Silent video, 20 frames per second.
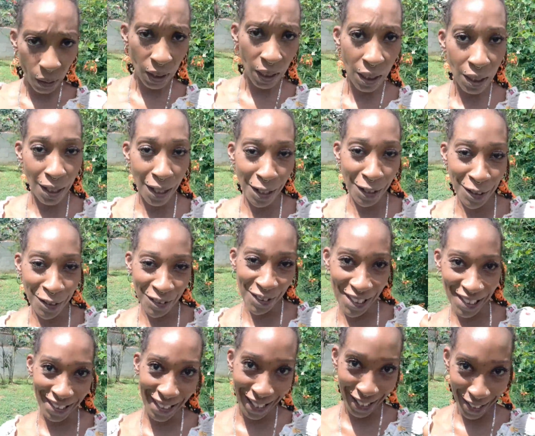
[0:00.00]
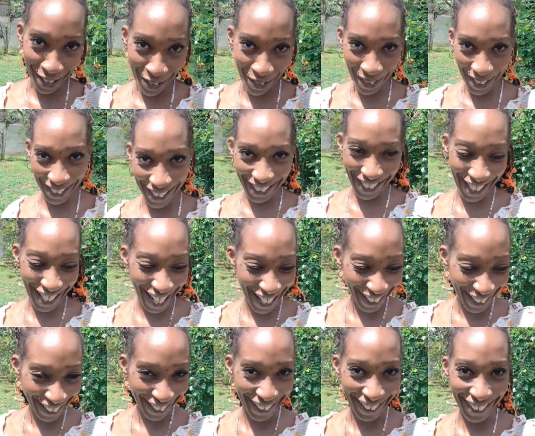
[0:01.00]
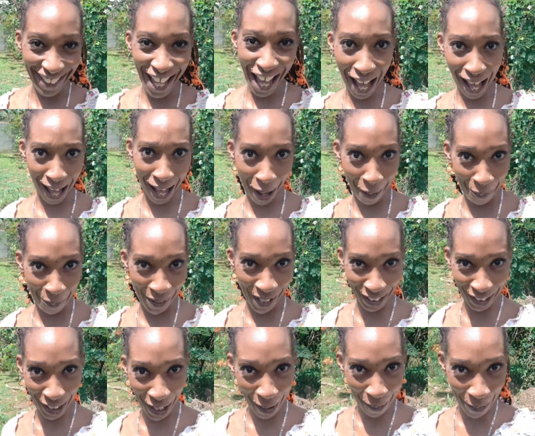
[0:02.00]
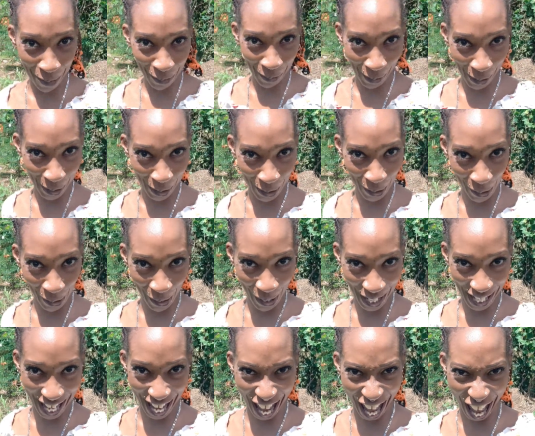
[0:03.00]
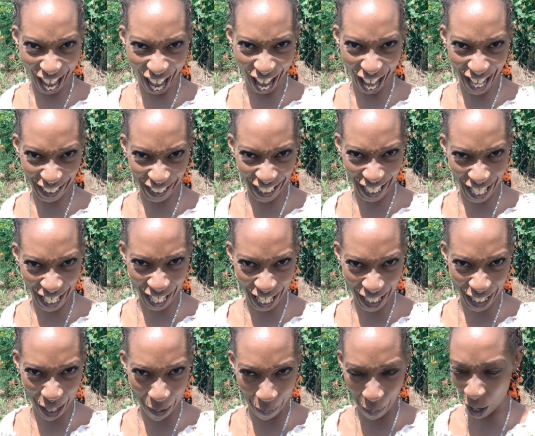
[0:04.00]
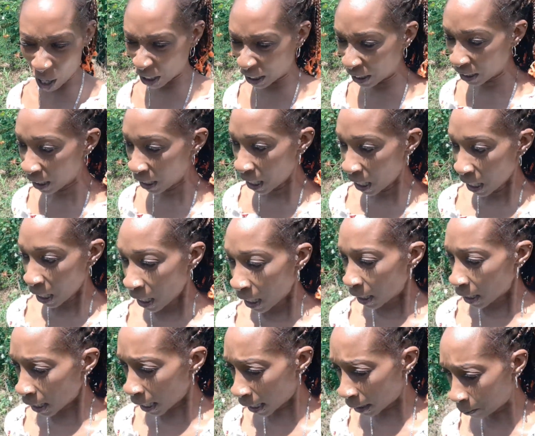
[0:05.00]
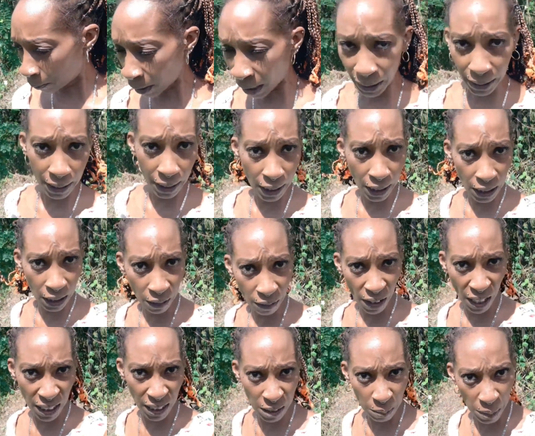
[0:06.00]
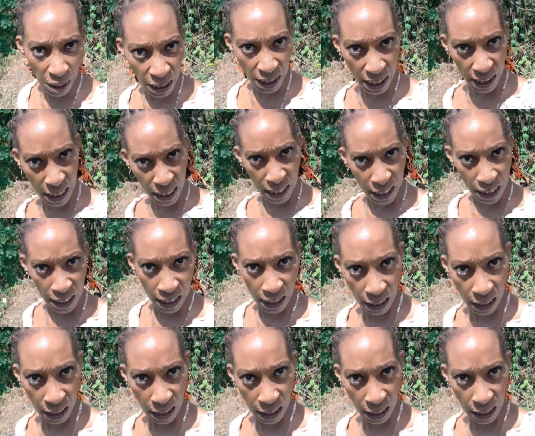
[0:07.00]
need air greasy and sweaty, and I'm nothing. Happy, it comes with joy. Taking the bun. Right, I'm taking the vitamin D.